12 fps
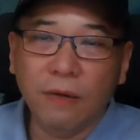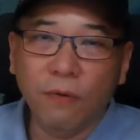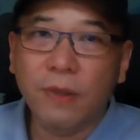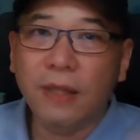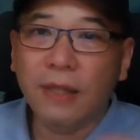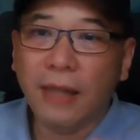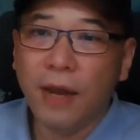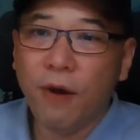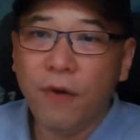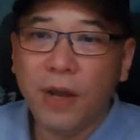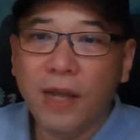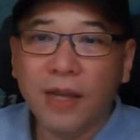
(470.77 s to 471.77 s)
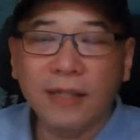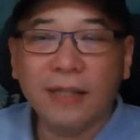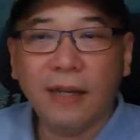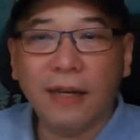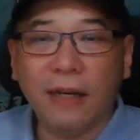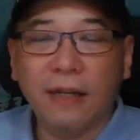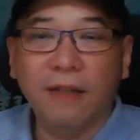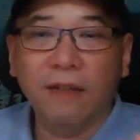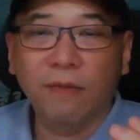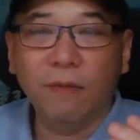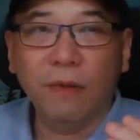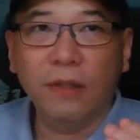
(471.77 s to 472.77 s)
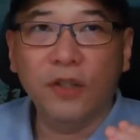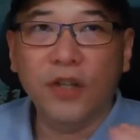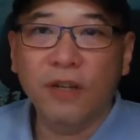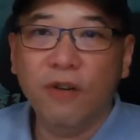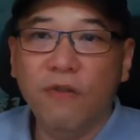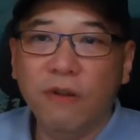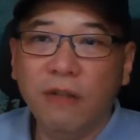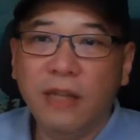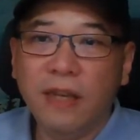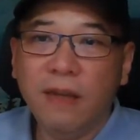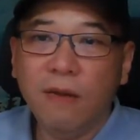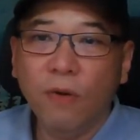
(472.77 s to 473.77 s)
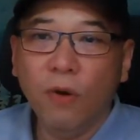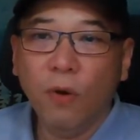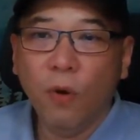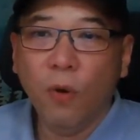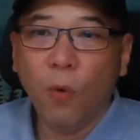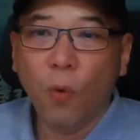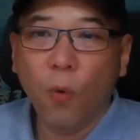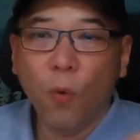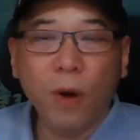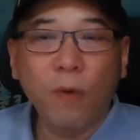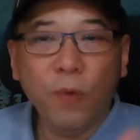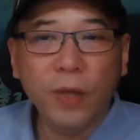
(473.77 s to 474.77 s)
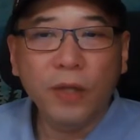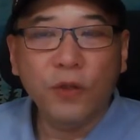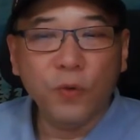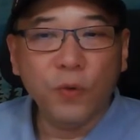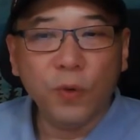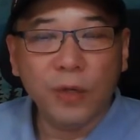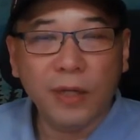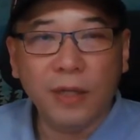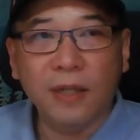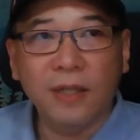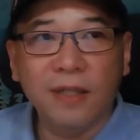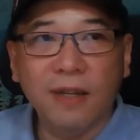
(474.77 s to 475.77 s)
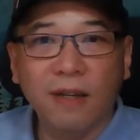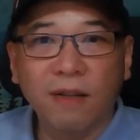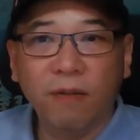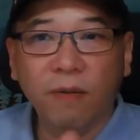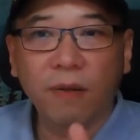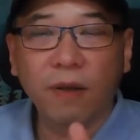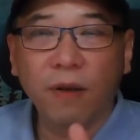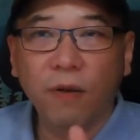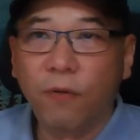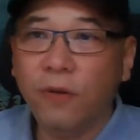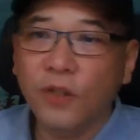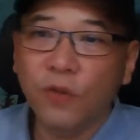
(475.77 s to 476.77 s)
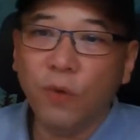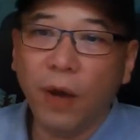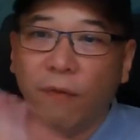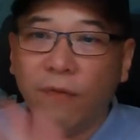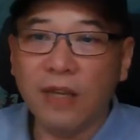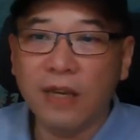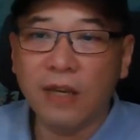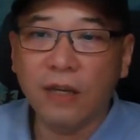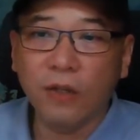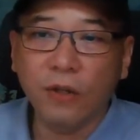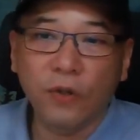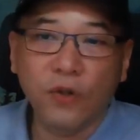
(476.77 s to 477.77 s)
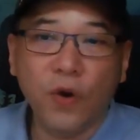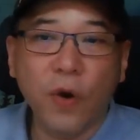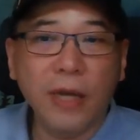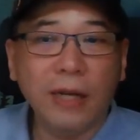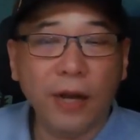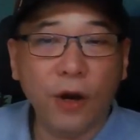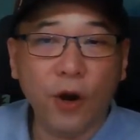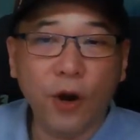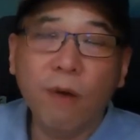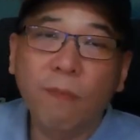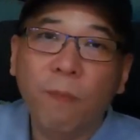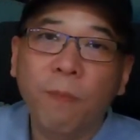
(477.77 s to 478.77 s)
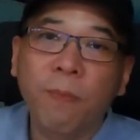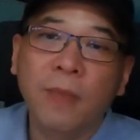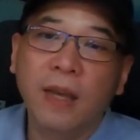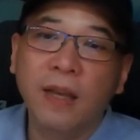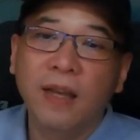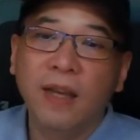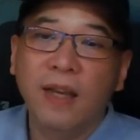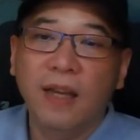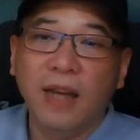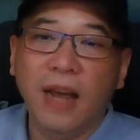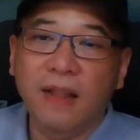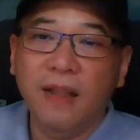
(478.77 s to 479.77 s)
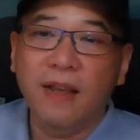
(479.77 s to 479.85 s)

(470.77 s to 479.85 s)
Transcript: with layering is like, generally what we do is, first you have the drawing layer, and